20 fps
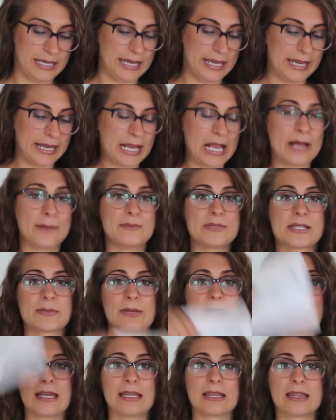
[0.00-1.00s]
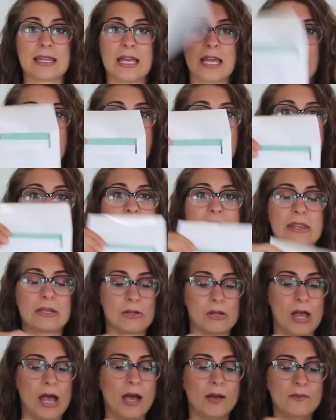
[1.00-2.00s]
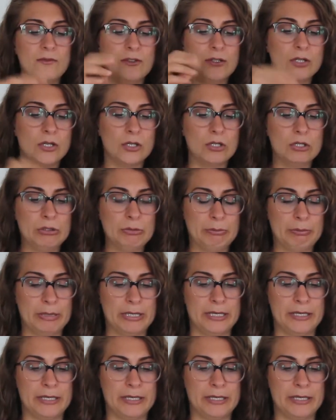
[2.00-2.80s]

it comes with a little envelope.